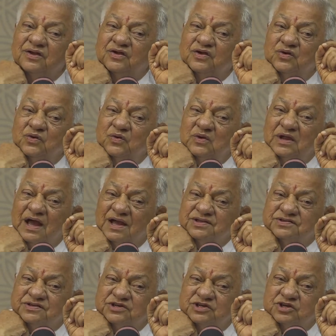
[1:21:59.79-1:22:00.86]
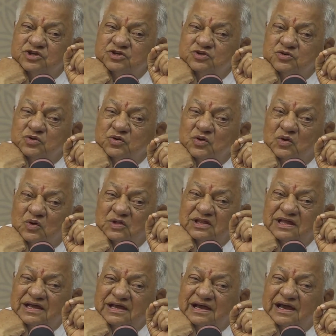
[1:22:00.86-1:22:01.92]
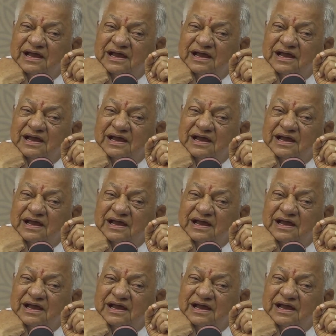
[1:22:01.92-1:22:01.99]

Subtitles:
Curiosity to know the